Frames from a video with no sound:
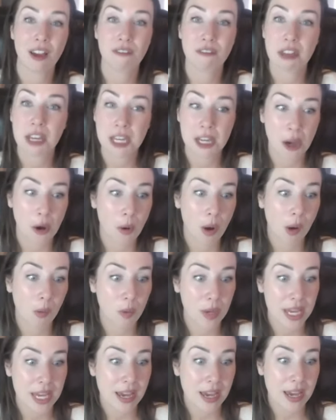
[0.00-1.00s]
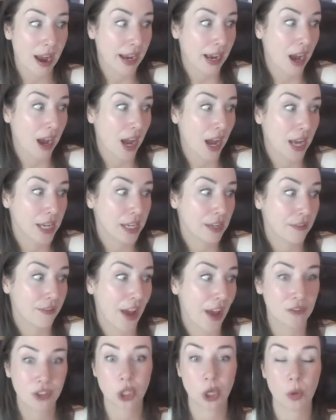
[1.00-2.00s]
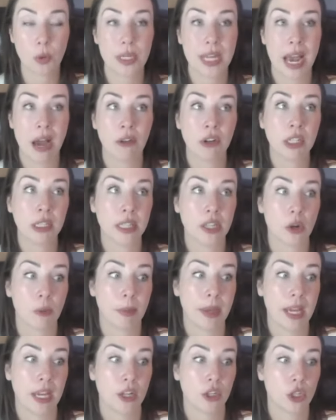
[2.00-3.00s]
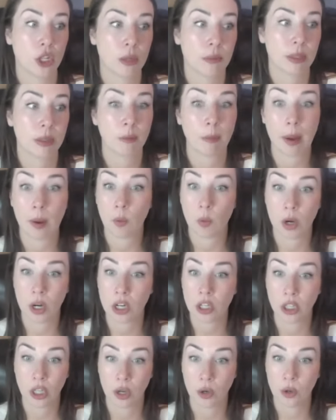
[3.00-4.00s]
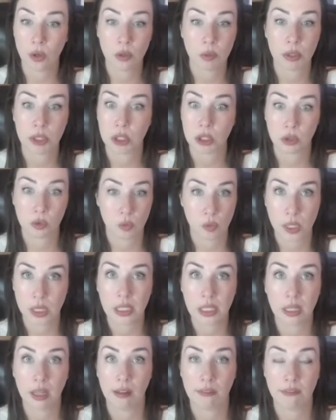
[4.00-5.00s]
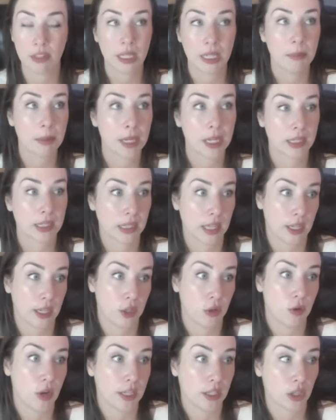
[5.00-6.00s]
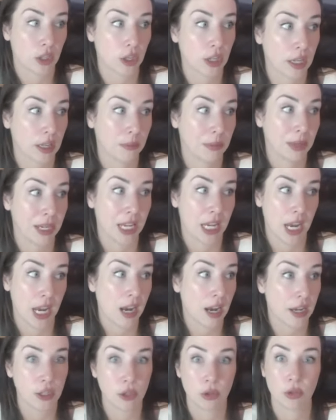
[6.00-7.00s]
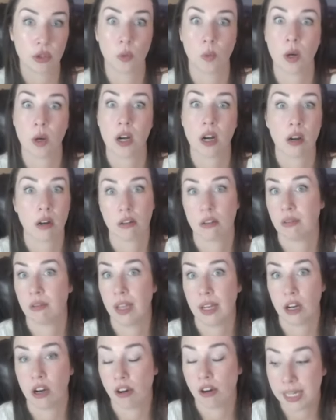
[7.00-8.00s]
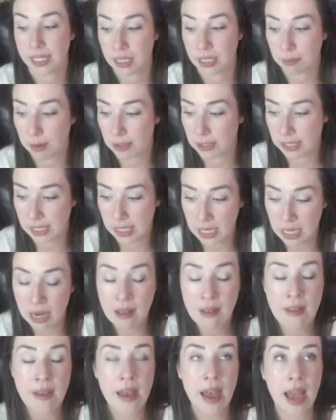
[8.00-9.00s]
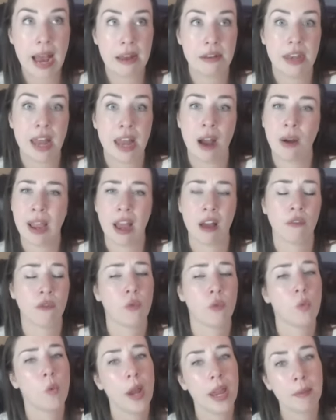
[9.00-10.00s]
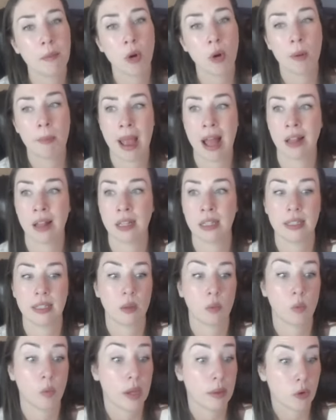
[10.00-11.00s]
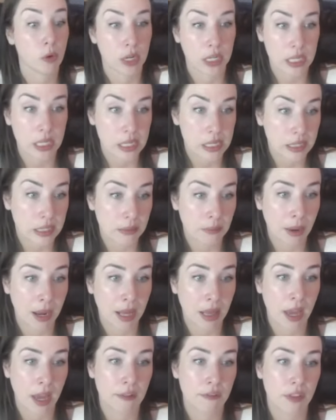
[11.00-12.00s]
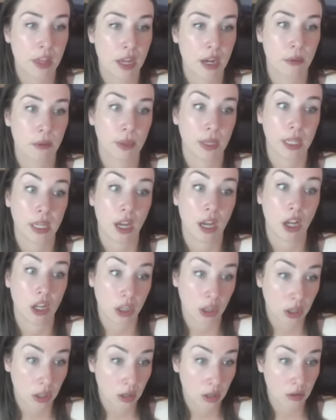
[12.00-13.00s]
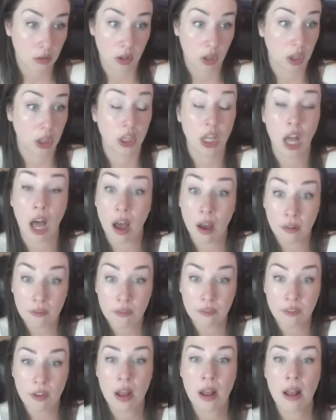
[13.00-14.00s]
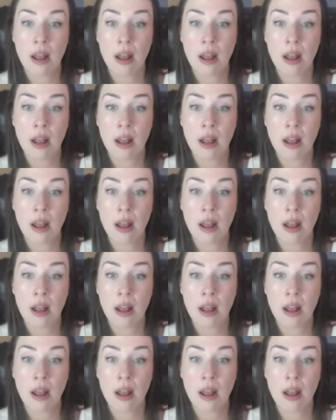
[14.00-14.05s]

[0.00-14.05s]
a video a week. I kind of have slowed down a little bit in terms of my workload, which is really lovely because, like you guys heard at the beginning, I used to work like a crazy person, and now I have way more balance and way more ease in my life that I really love.